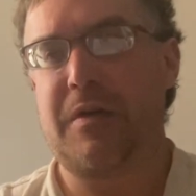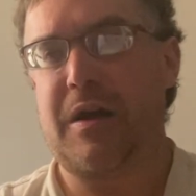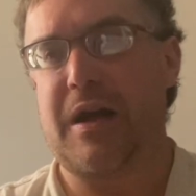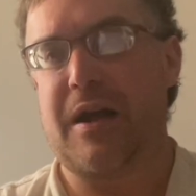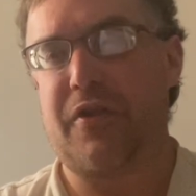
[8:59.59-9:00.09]

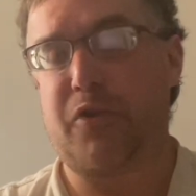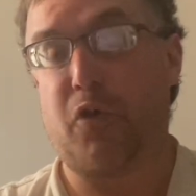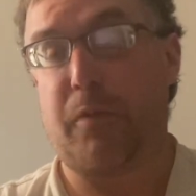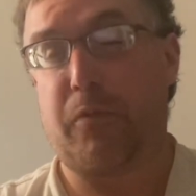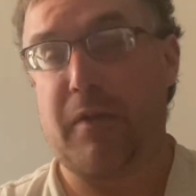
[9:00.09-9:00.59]
uh, the
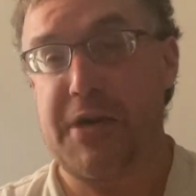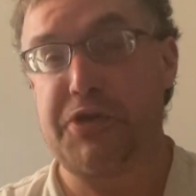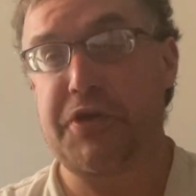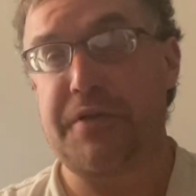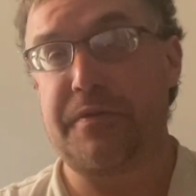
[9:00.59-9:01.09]

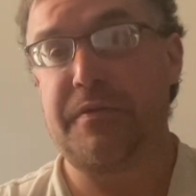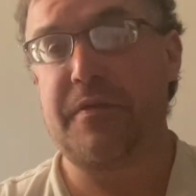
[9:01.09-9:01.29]
corporation